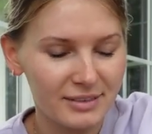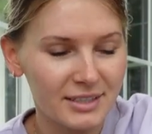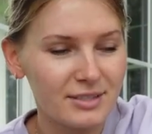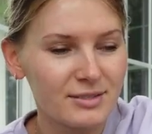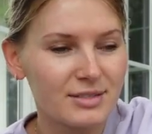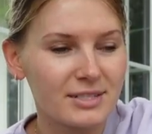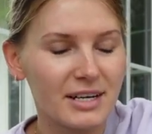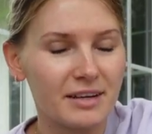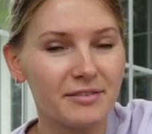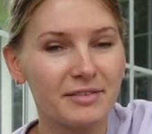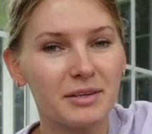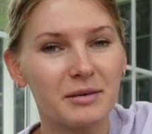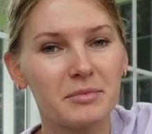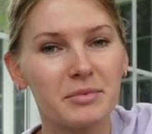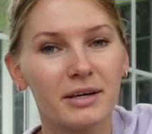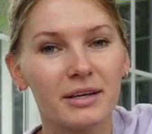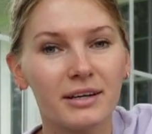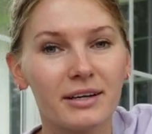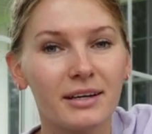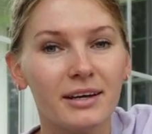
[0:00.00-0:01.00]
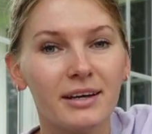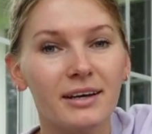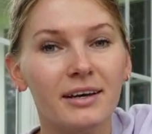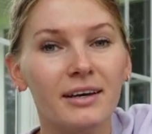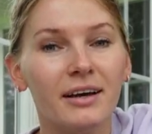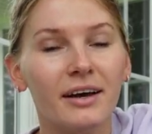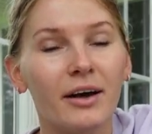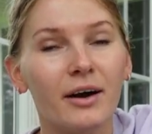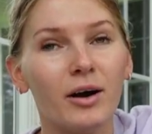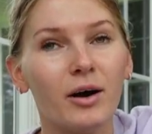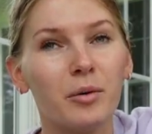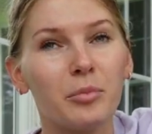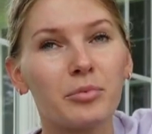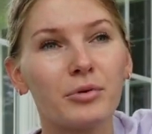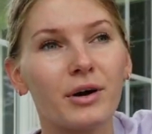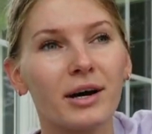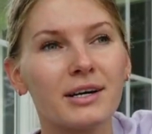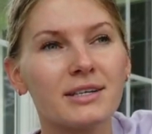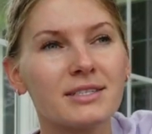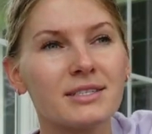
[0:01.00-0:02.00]
It's definitely been a
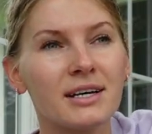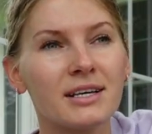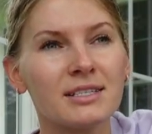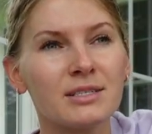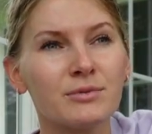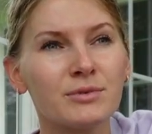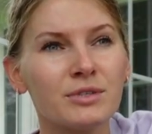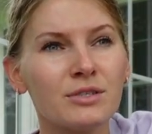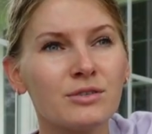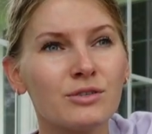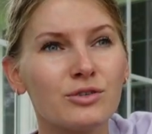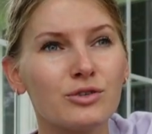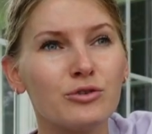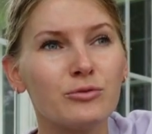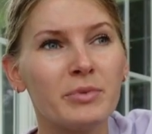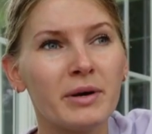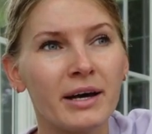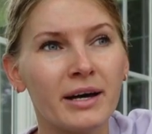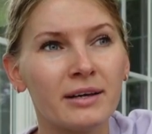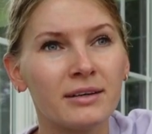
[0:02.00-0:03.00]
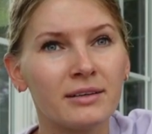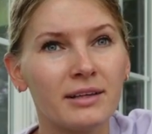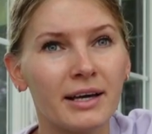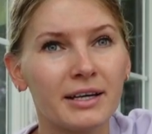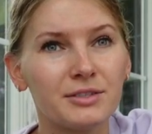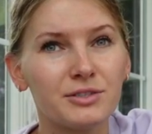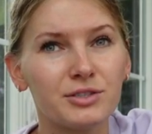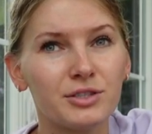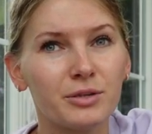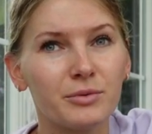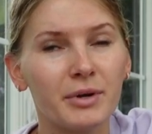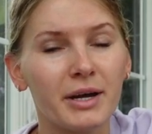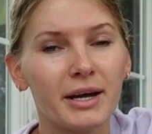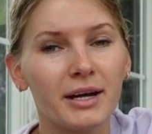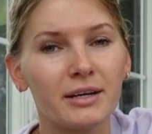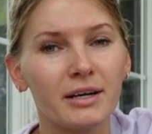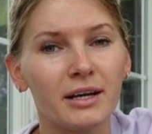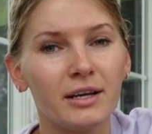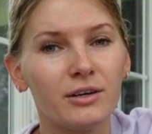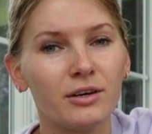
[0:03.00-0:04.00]
process. It wasn't too bad. Last year we
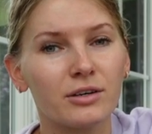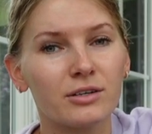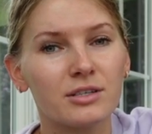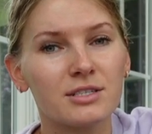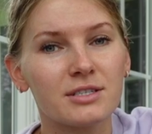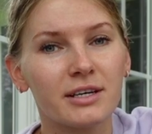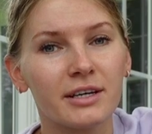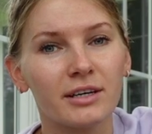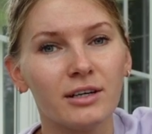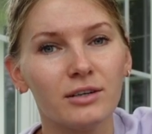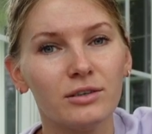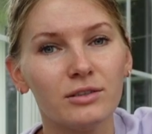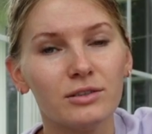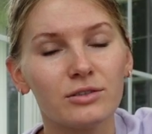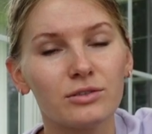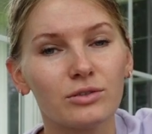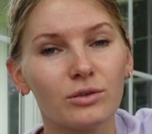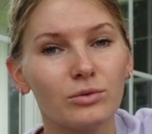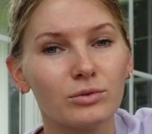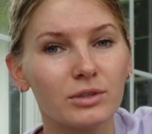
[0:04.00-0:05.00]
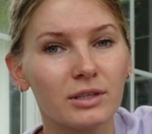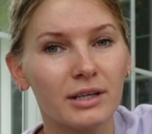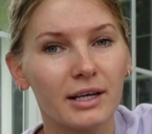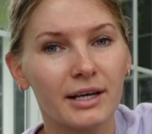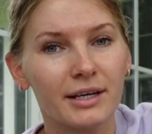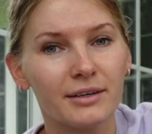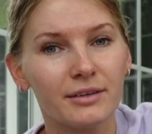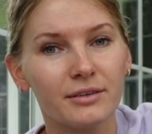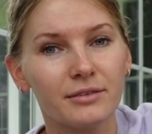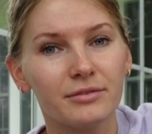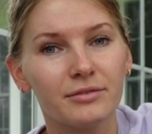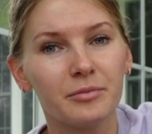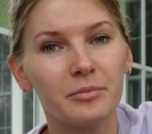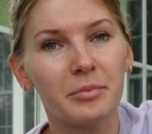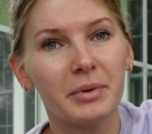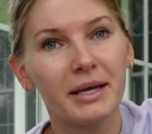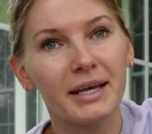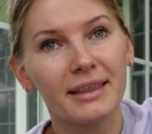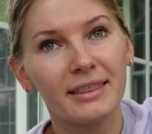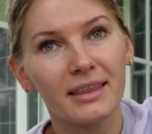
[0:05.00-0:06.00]
had a yard sale, sold a lot of
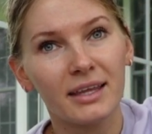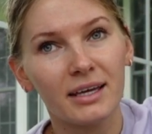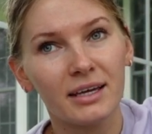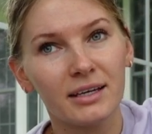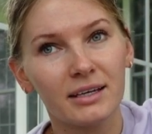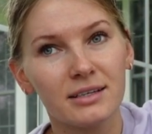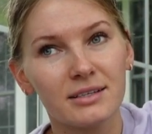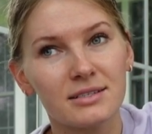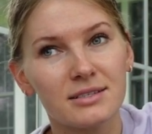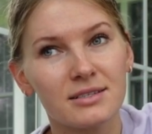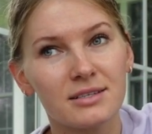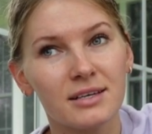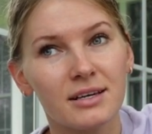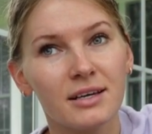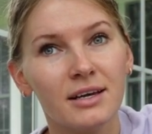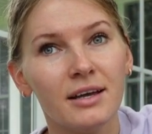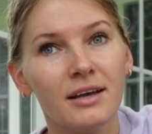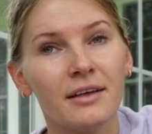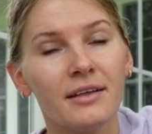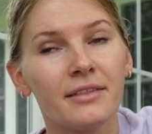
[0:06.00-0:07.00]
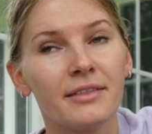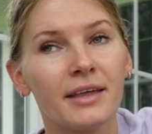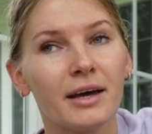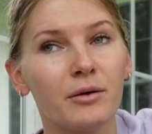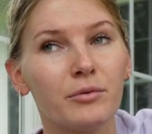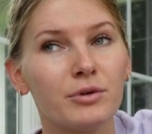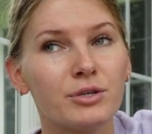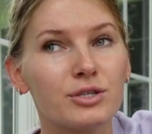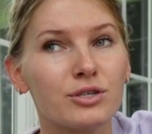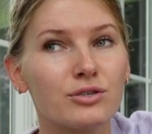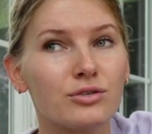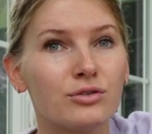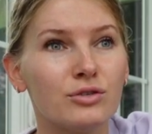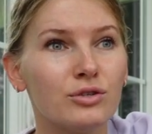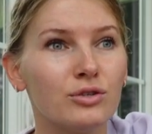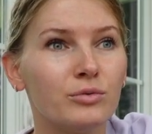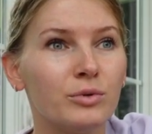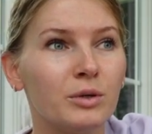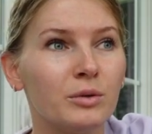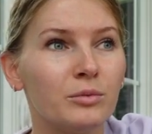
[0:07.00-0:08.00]
big things that we just
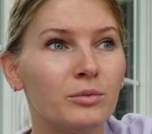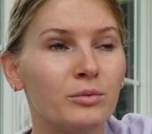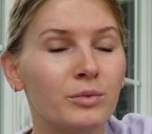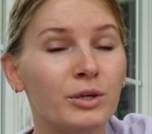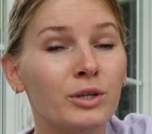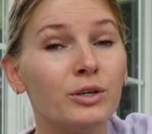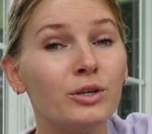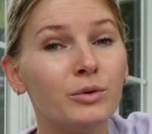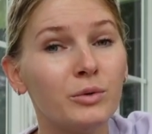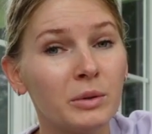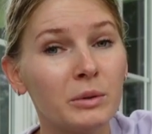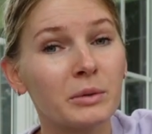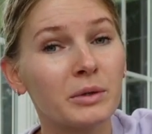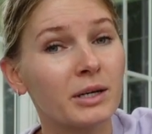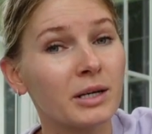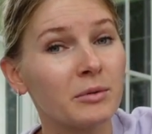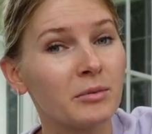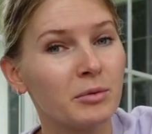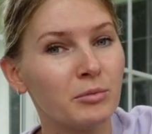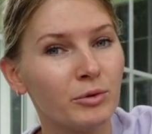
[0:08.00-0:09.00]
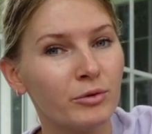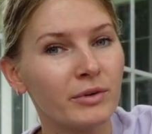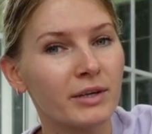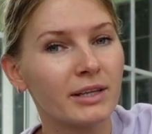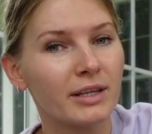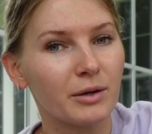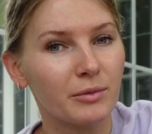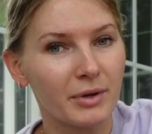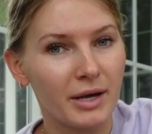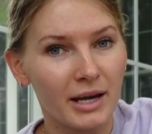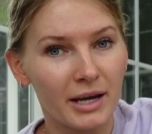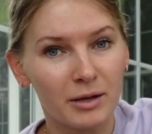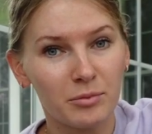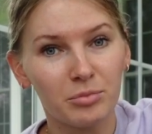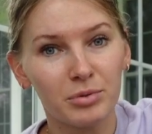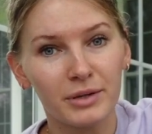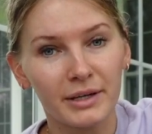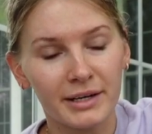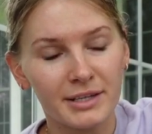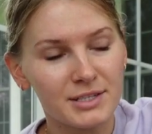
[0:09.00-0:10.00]
knew. We knew we were gonna be moving, like we had
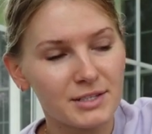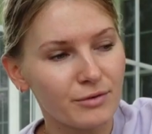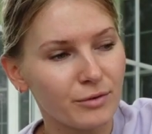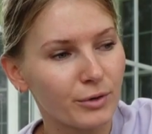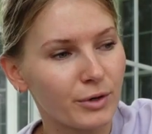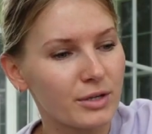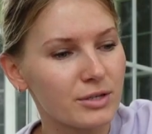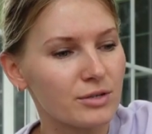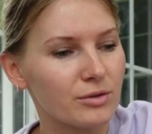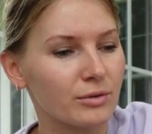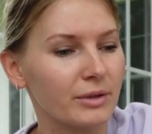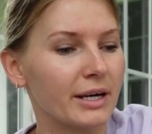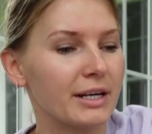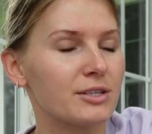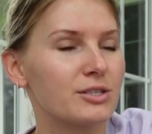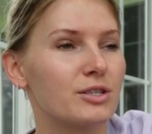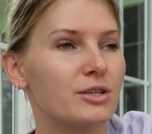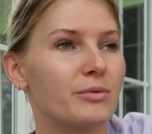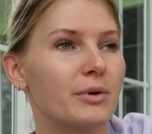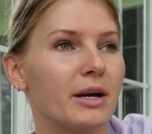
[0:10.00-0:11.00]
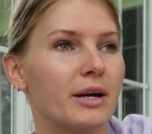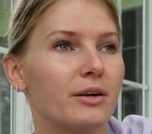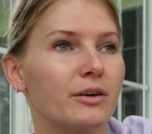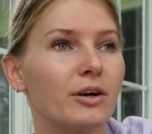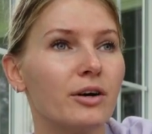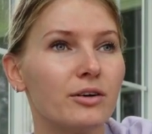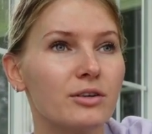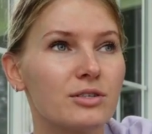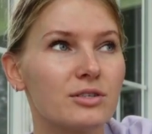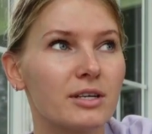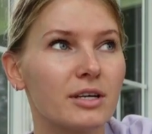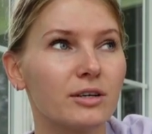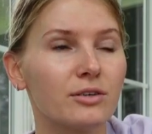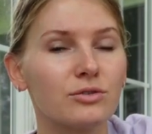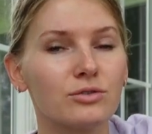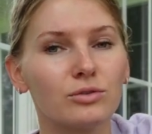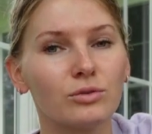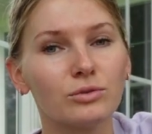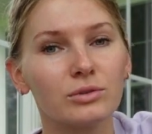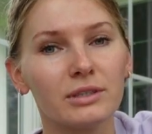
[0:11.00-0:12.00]
plans for it. So last year we had a yard sale,
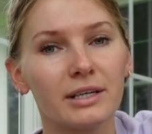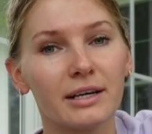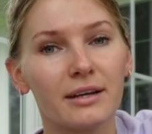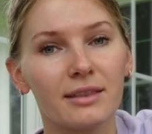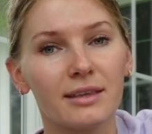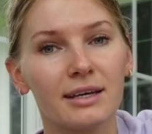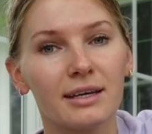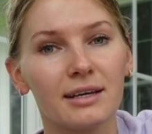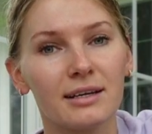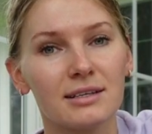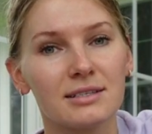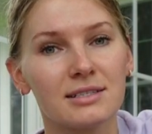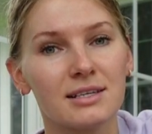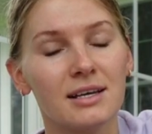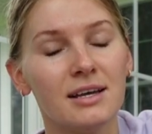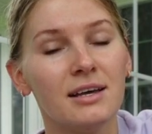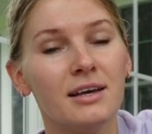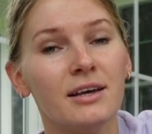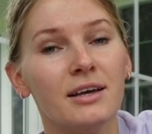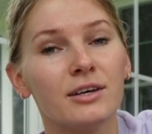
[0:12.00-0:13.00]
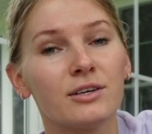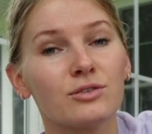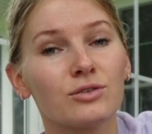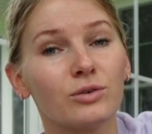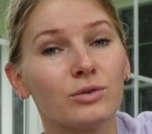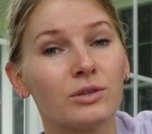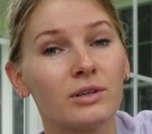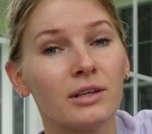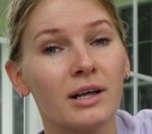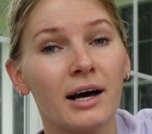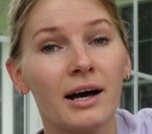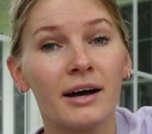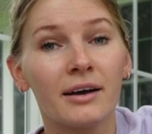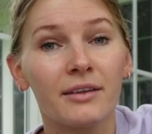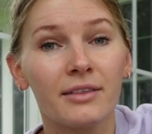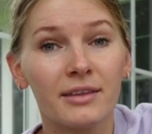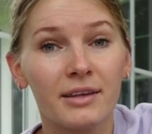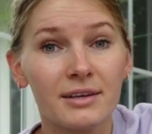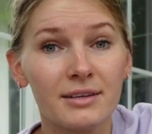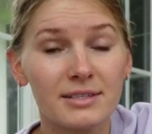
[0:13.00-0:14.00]
sold a lot of things, sold a lot
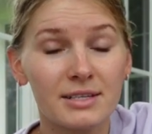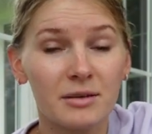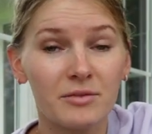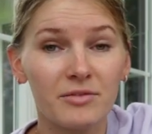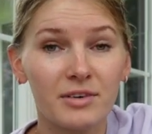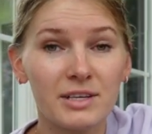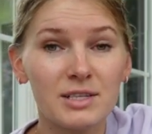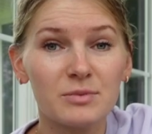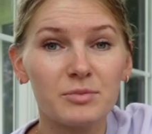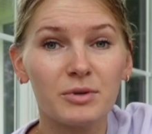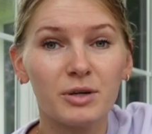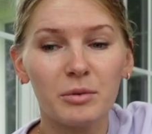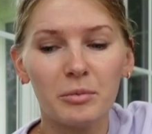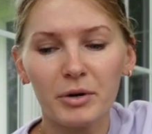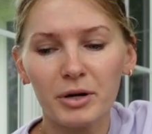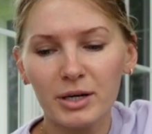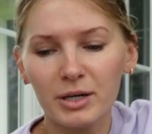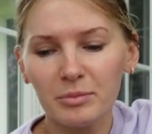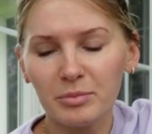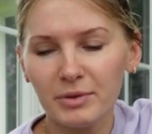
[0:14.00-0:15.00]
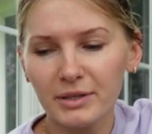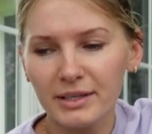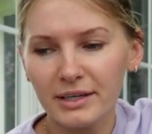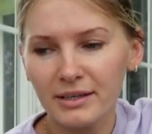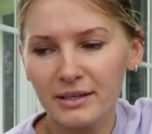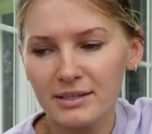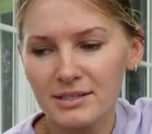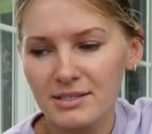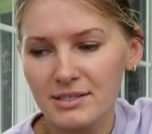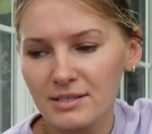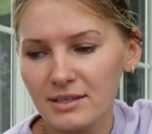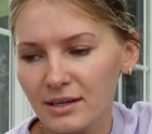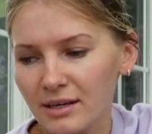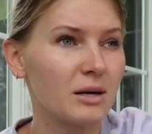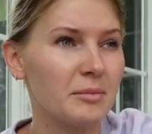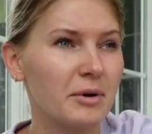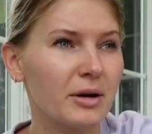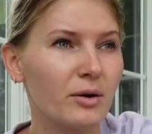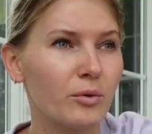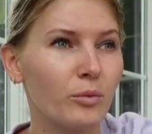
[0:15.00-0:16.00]
of things on Facebook Marketplace. It took
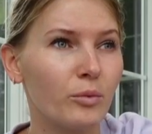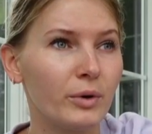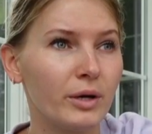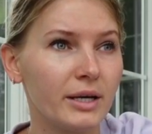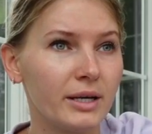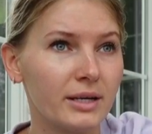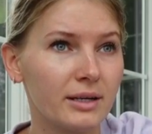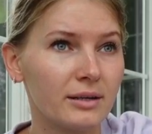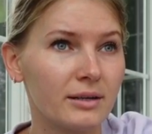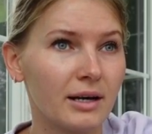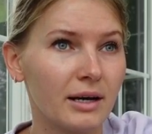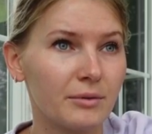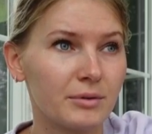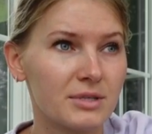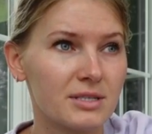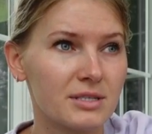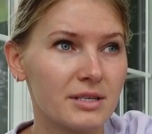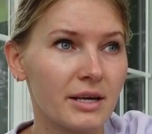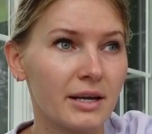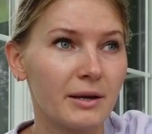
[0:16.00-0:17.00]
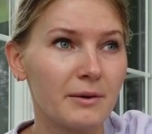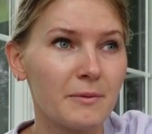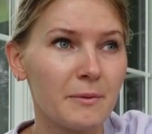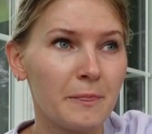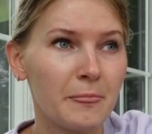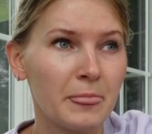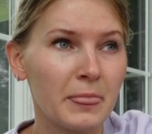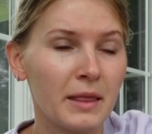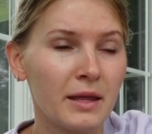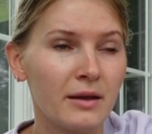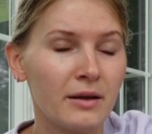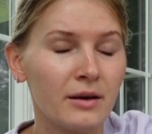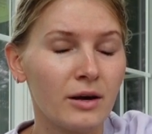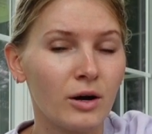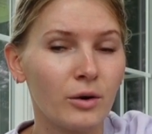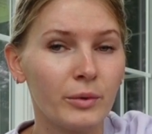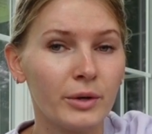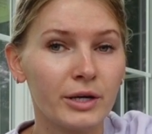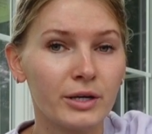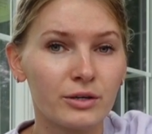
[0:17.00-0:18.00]
about a week, I would say,
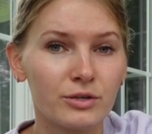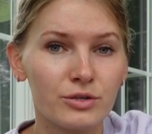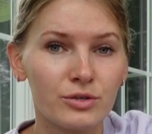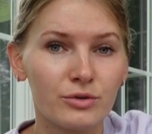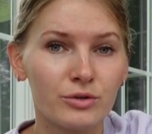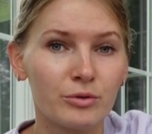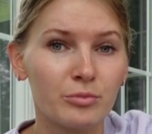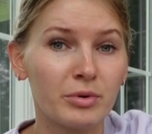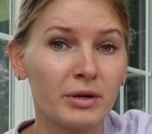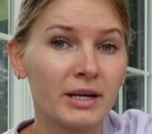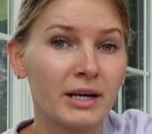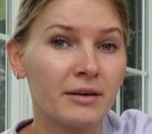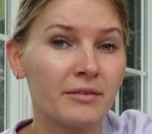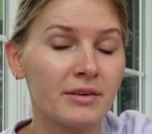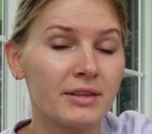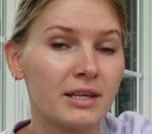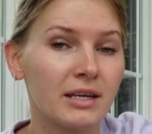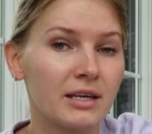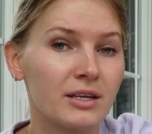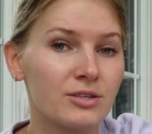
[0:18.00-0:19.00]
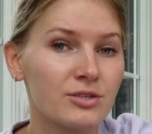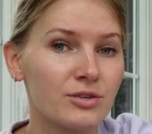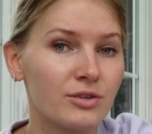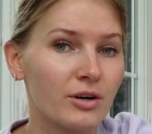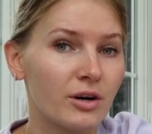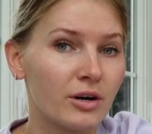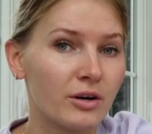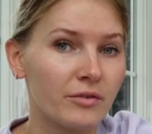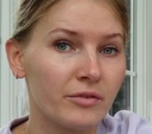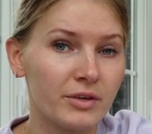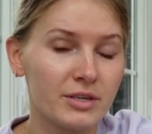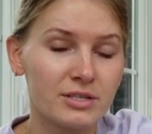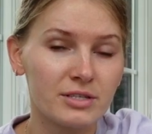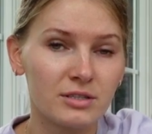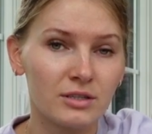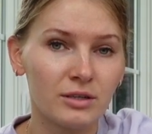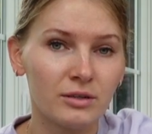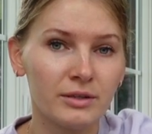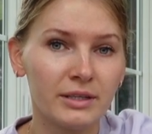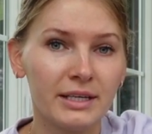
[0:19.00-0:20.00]
a week or two to bring everything into the RV
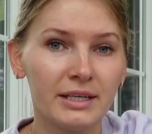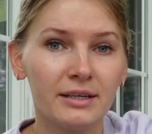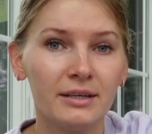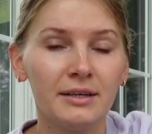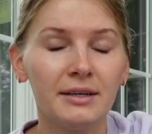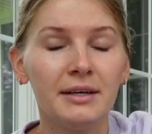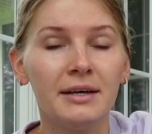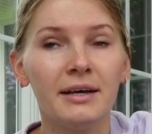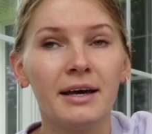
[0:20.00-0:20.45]
slowly.